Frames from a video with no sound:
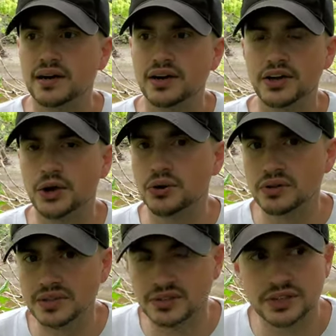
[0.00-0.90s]
You're
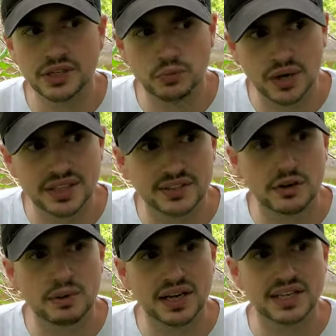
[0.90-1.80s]
literally right
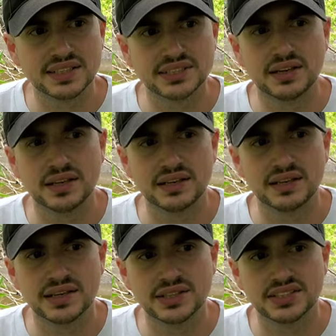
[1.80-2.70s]
there by
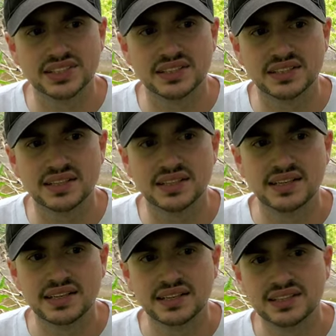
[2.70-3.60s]
Kentucky. It's the
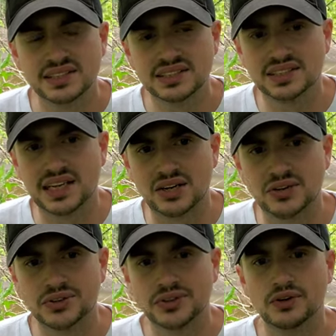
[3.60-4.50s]

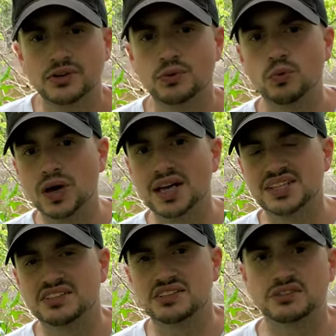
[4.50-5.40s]

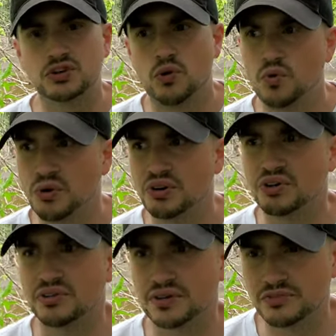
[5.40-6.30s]
southwest
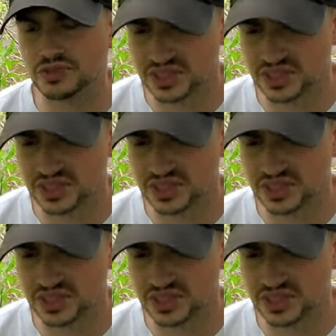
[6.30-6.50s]
corner of the